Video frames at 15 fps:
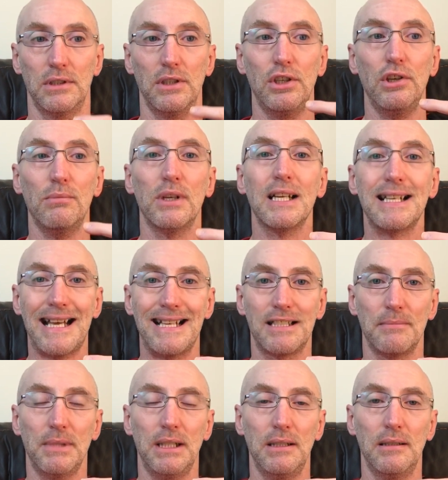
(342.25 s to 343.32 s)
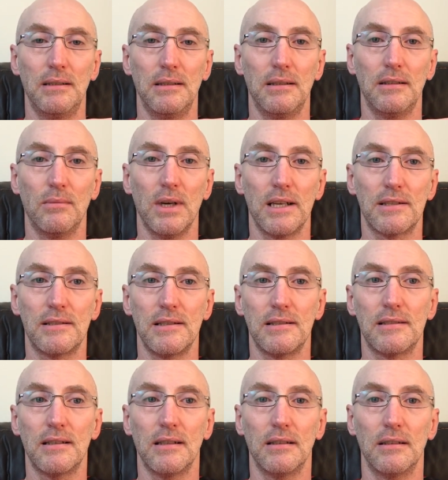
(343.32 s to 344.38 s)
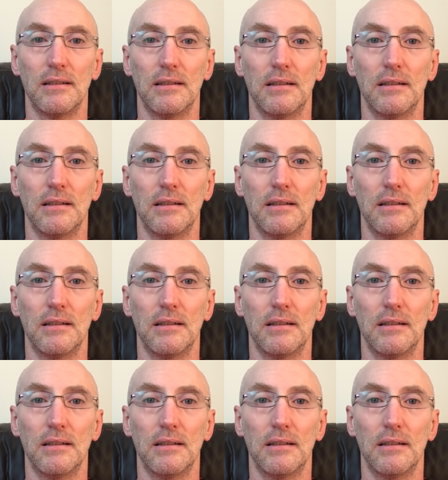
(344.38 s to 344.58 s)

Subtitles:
human anatomy in the West is that